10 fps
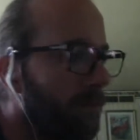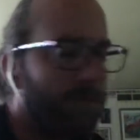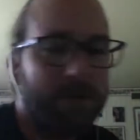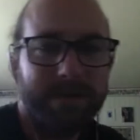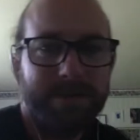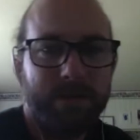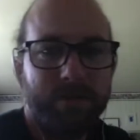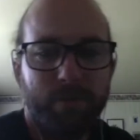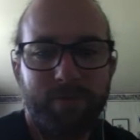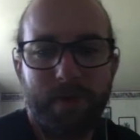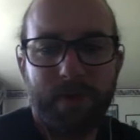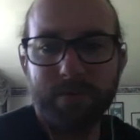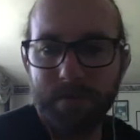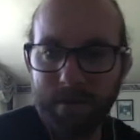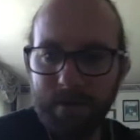It didn't say super fast.
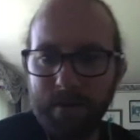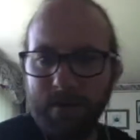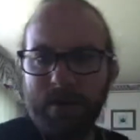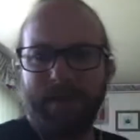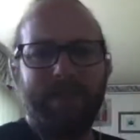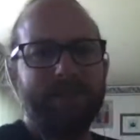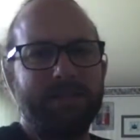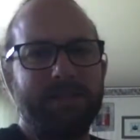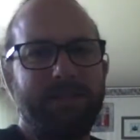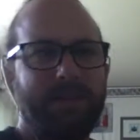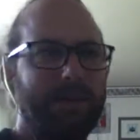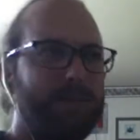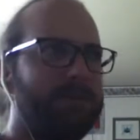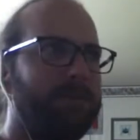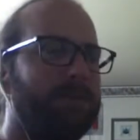I think it's any
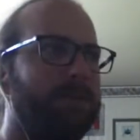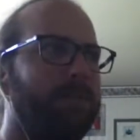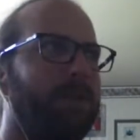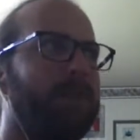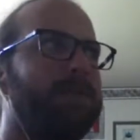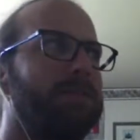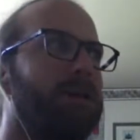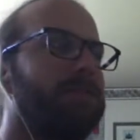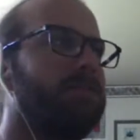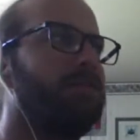subducting plate because it has to